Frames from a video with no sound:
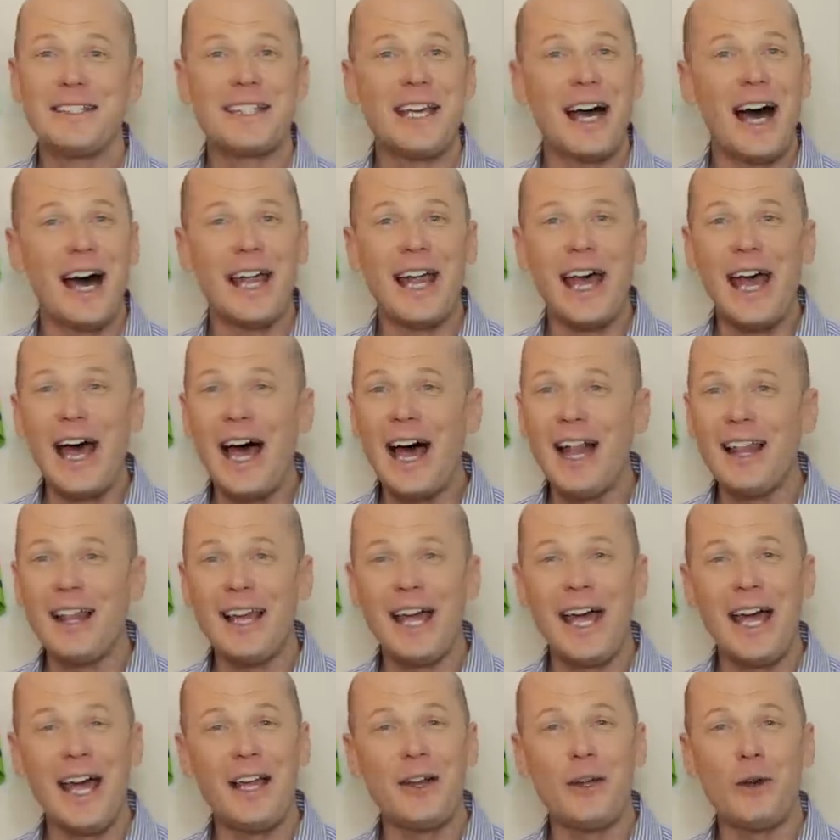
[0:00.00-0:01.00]
got
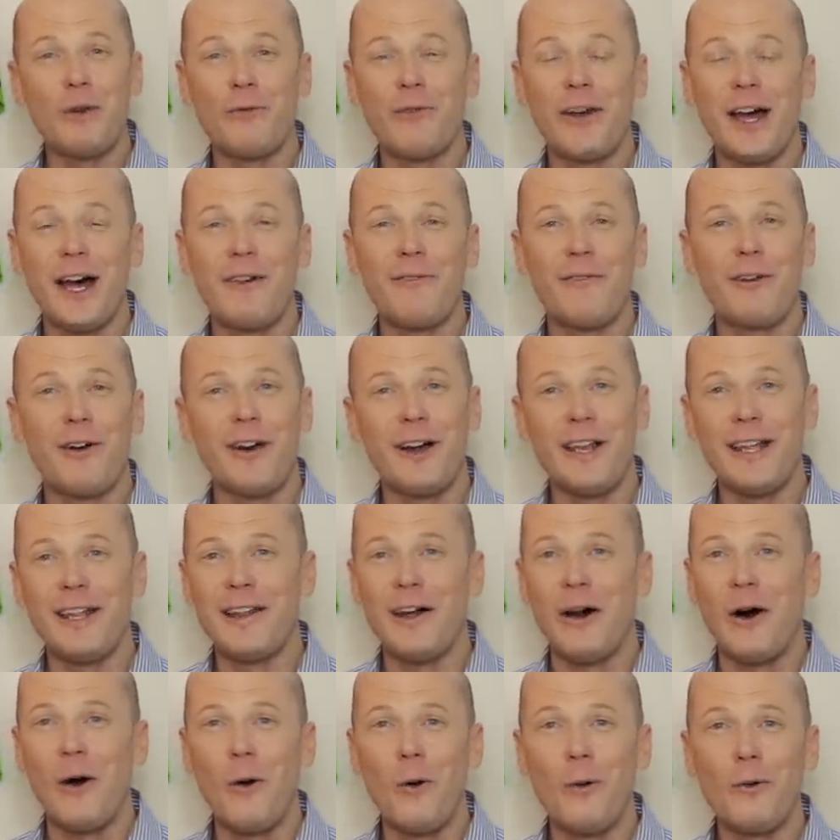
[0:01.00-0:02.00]
Alejandro Valverde,
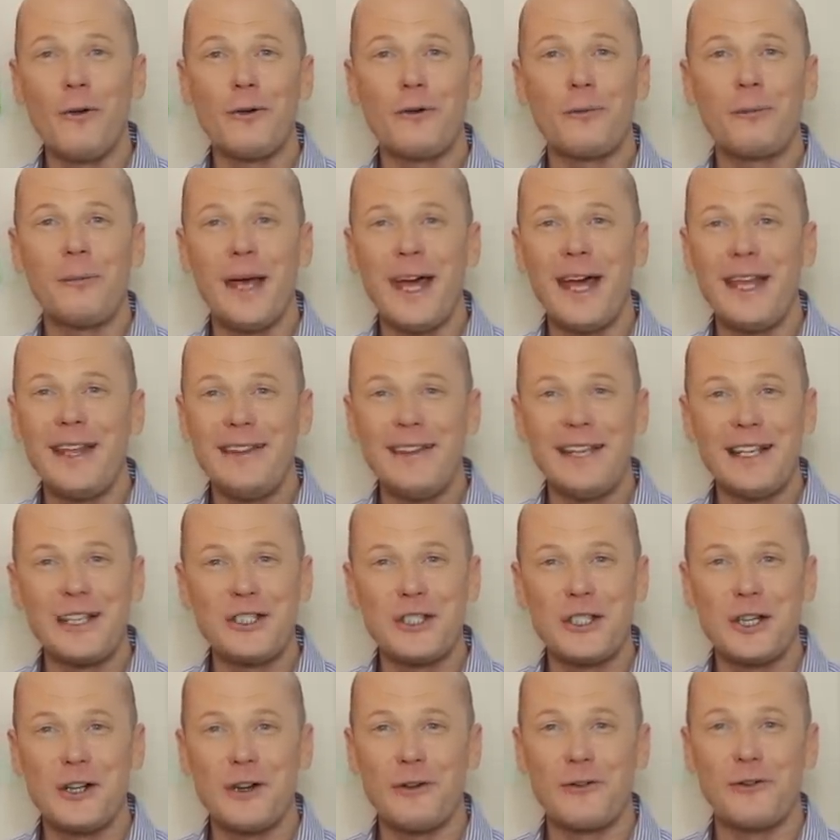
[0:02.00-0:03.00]
the oldest man in
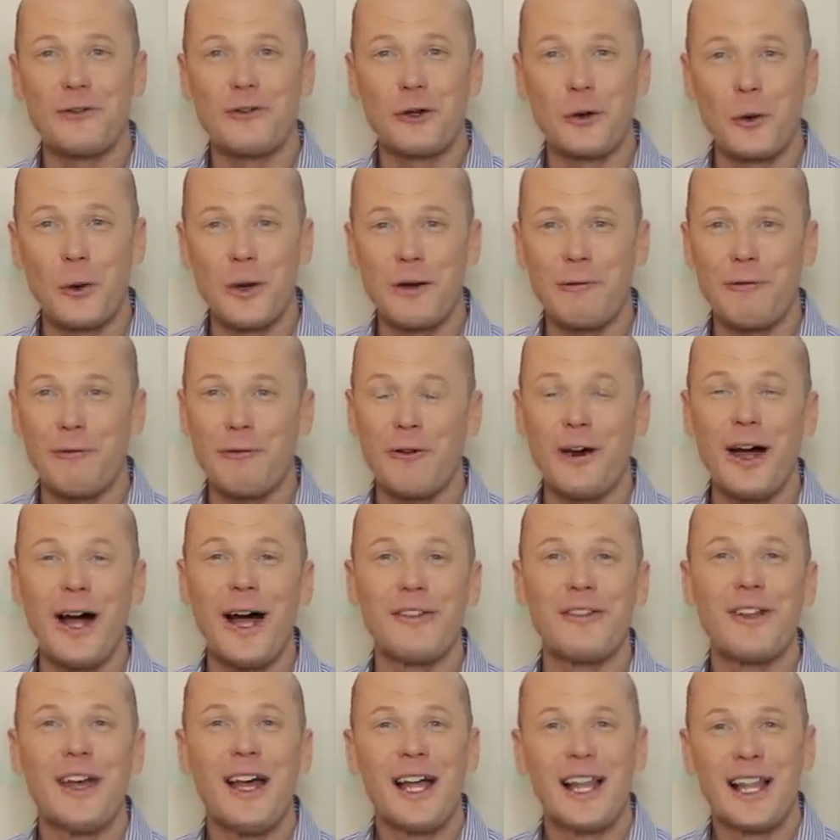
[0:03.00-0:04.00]
this year's Tour de
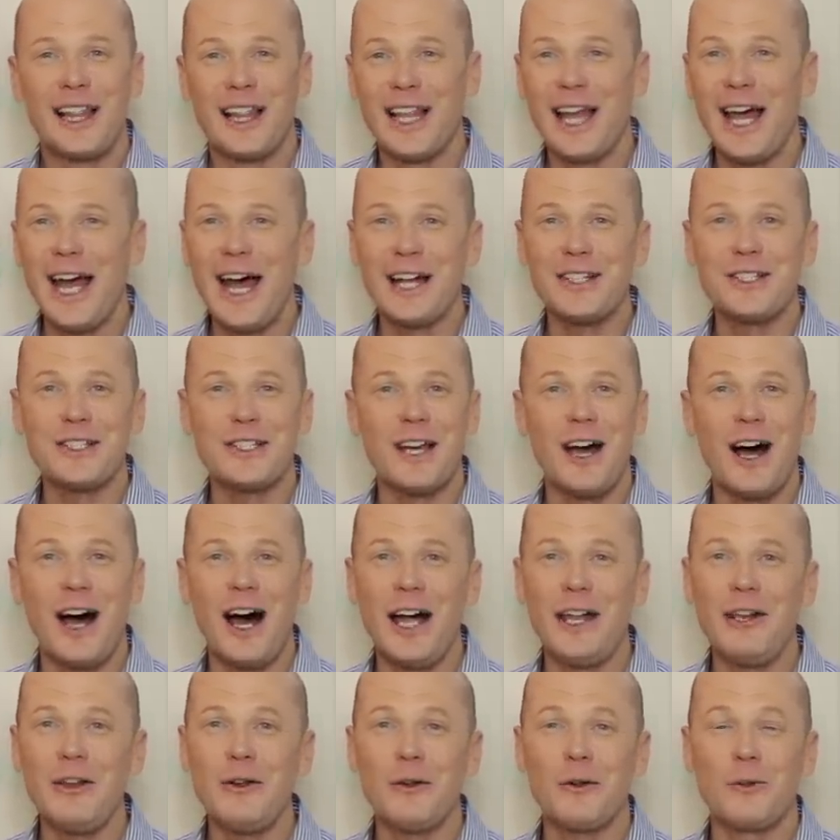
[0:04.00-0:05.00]
France, latched
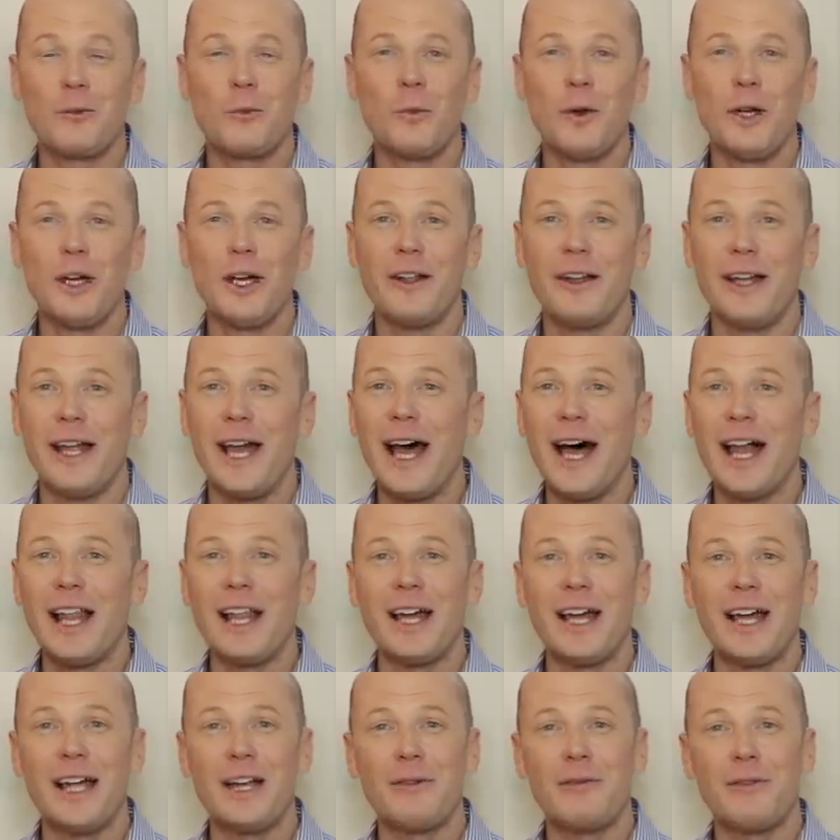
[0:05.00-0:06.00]
onto his wheel, and
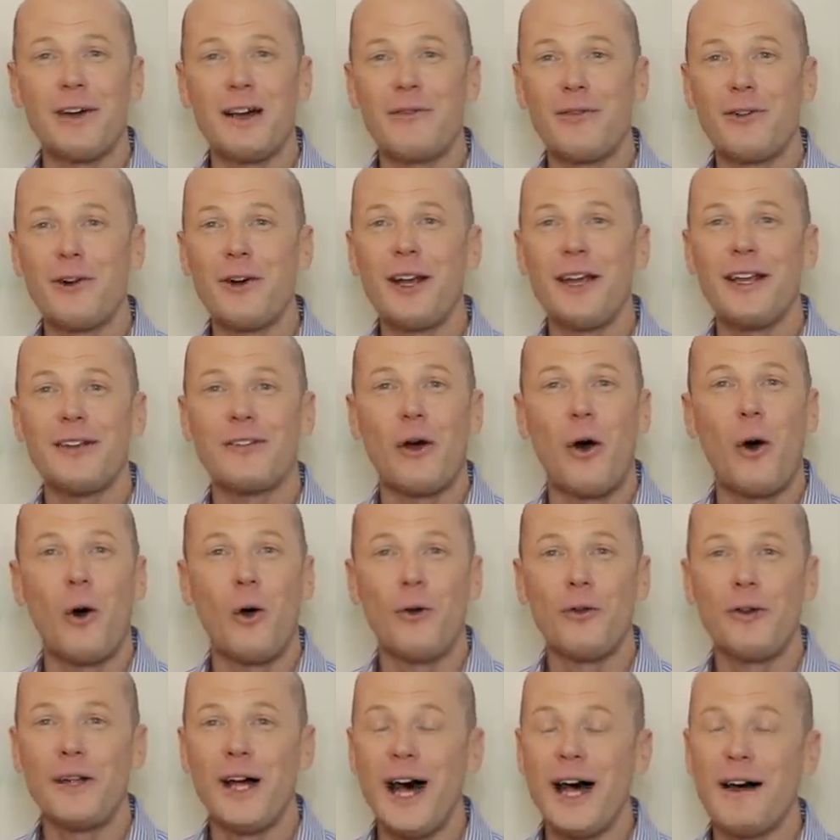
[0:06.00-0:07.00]
Alejandro Valverde is
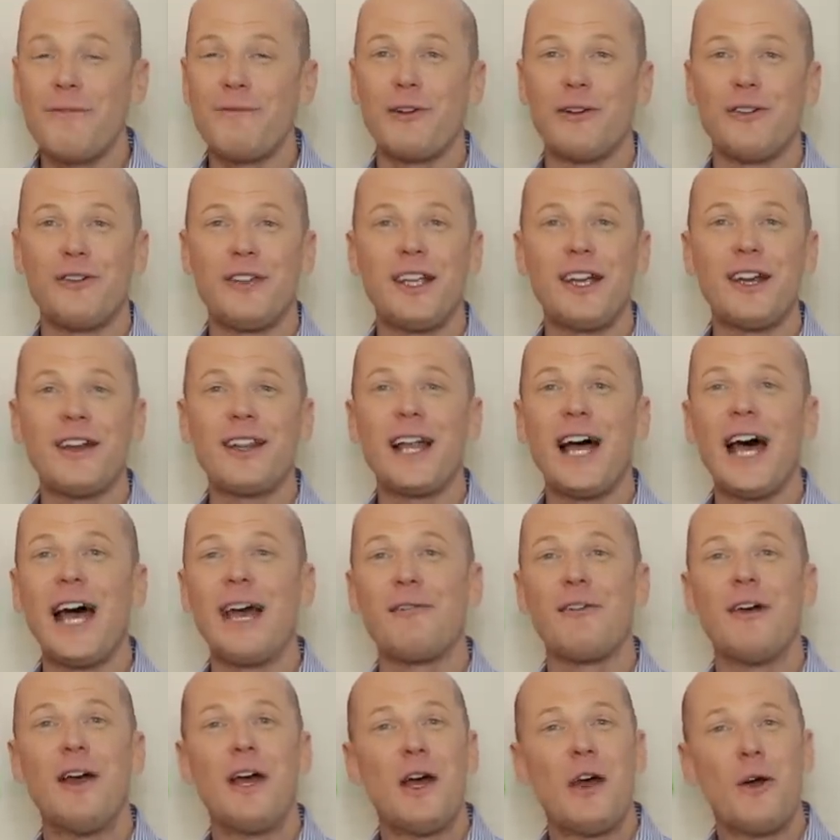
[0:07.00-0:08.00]
holding on for dear
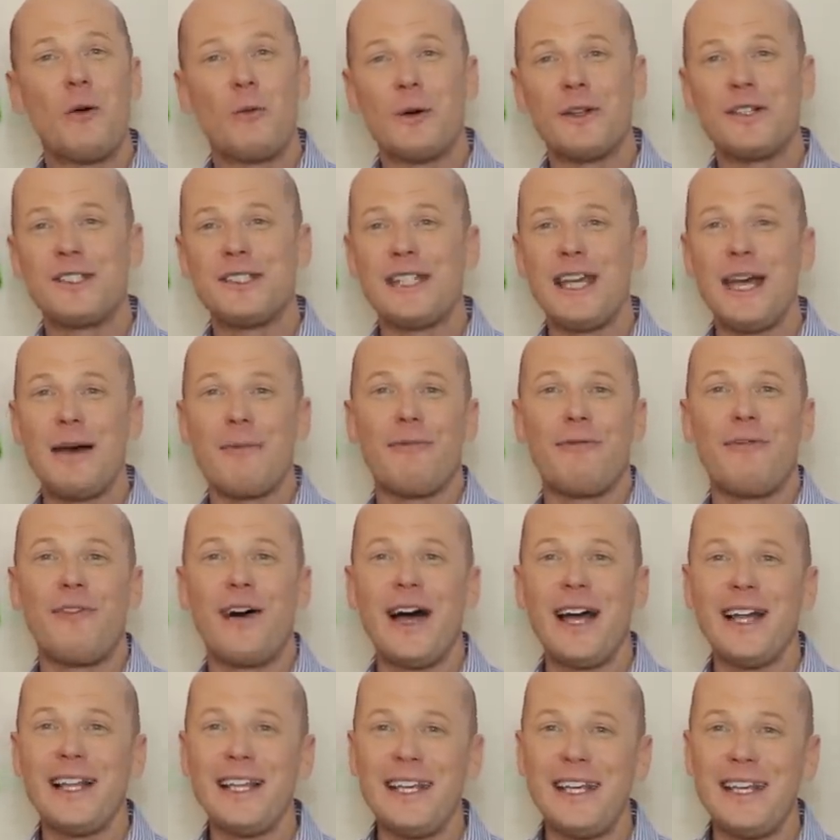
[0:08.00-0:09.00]
life. When Sepp
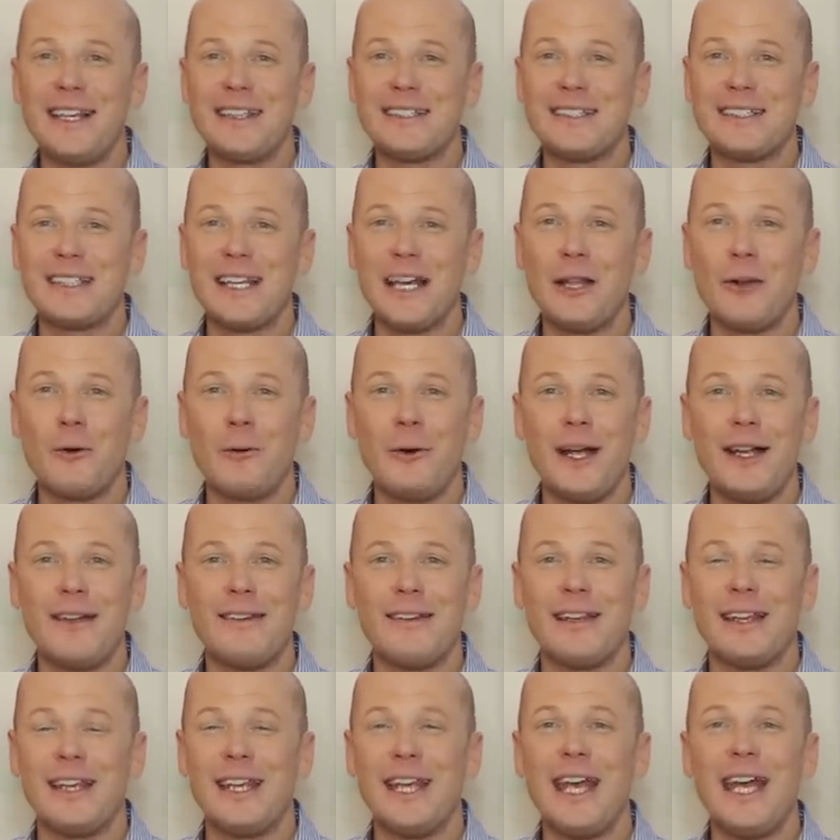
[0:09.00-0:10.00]
finally
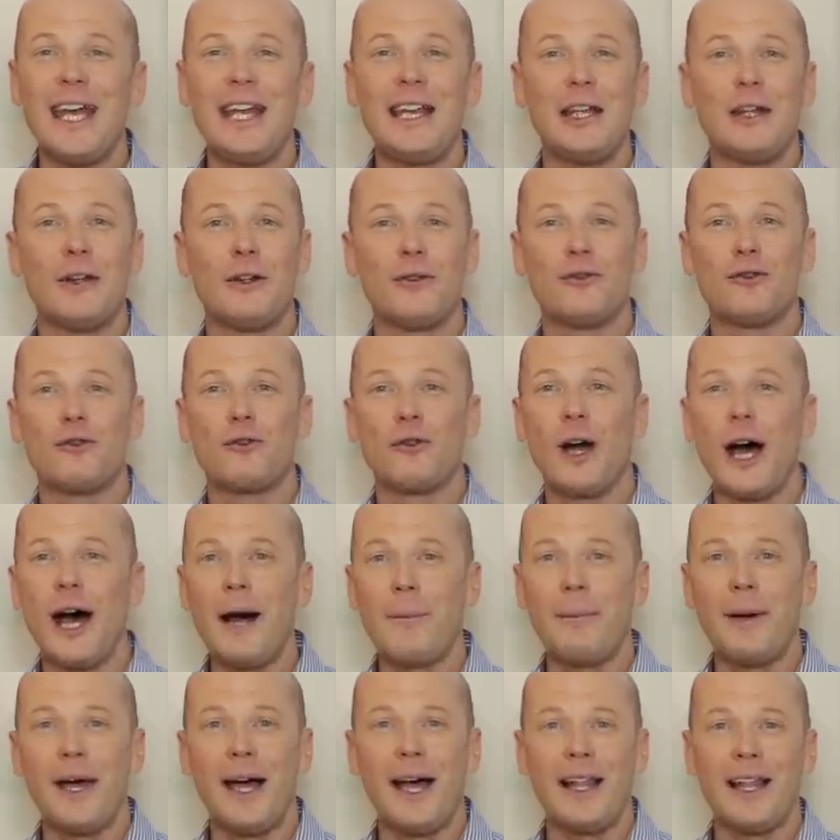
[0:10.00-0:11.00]
accelerates again, he'll
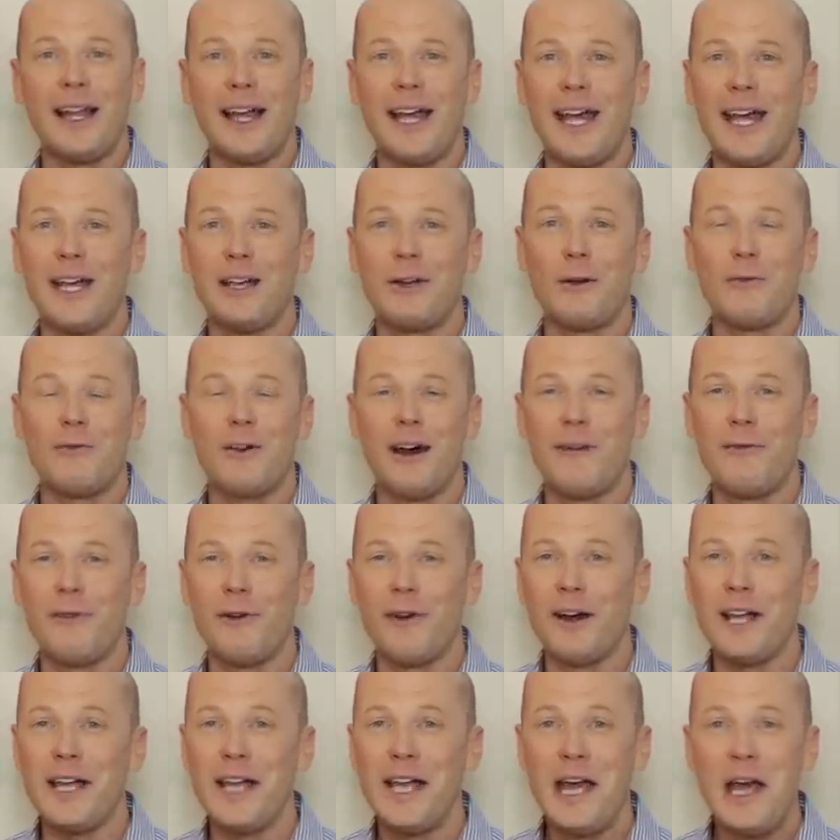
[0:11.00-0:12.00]
drop Alejandro
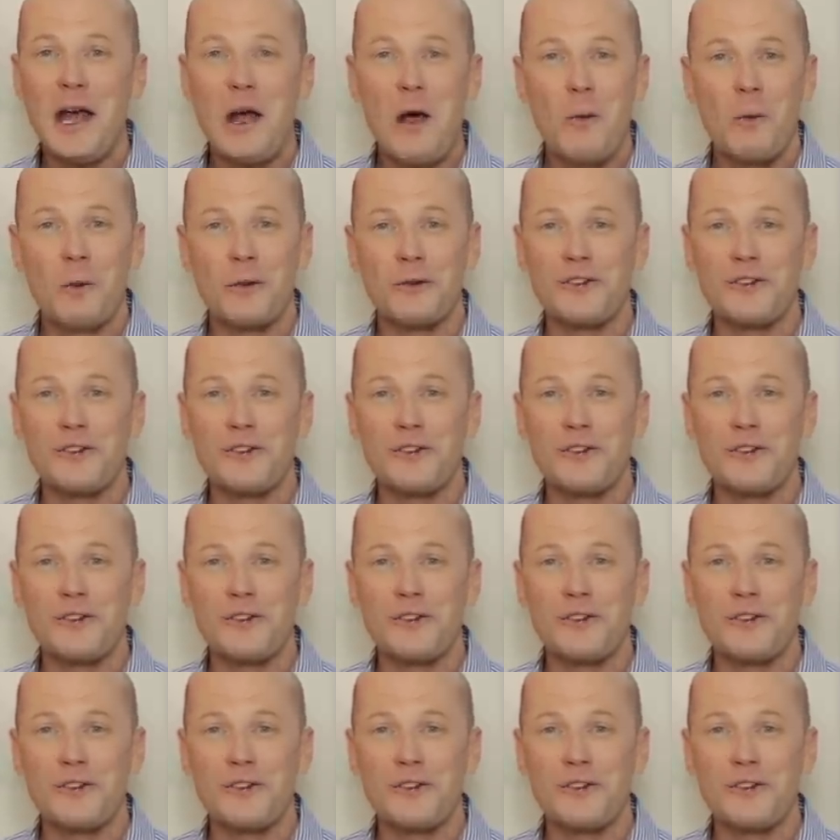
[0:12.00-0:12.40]
Valverde. We'll